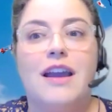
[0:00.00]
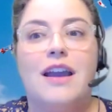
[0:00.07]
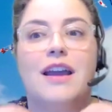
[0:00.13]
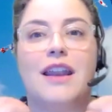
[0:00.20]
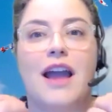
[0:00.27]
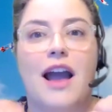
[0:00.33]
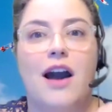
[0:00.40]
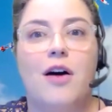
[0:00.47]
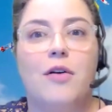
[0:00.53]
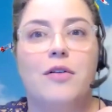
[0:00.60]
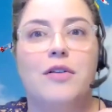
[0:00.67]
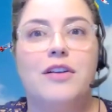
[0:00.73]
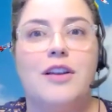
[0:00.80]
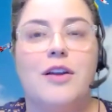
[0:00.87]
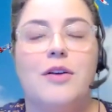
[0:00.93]
and
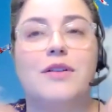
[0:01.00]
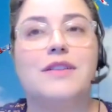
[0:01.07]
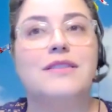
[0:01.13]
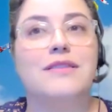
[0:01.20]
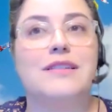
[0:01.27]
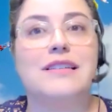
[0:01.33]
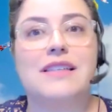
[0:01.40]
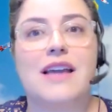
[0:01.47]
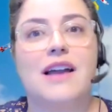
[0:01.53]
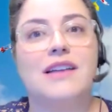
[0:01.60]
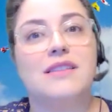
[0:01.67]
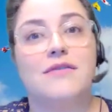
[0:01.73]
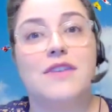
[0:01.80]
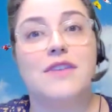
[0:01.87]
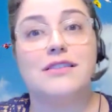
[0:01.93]
how these
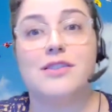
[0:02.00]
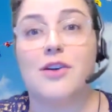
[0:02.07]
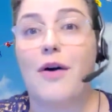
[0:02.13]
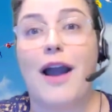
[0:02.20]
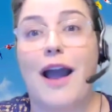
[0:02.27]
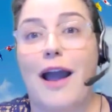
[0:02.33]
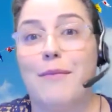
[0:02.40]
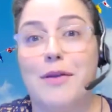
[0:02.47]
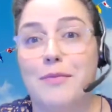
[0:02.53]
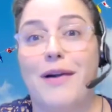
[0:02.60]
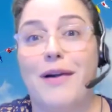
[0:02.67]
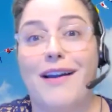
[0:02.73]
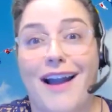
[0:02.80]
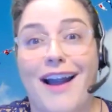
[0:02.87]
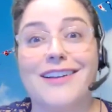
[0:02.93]
kinds of things don't happen
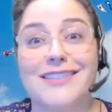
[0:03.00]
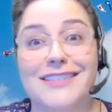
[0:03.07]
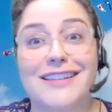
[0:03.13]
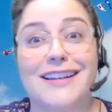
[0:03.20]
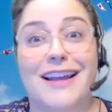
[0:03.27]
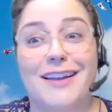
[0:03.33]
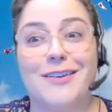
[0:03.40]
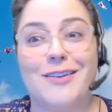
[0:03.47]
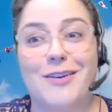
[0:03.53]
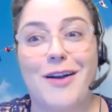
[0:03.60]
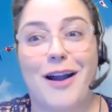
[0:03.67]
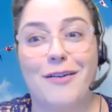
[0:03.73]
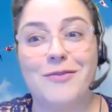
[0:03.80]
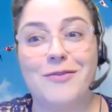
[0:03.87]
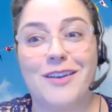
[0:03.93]
by accident. You
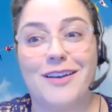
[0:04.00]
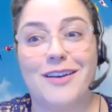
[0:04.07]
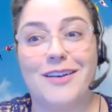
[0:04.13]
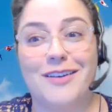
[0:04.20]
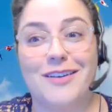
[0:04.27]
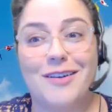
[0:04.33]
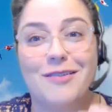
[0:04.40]
have to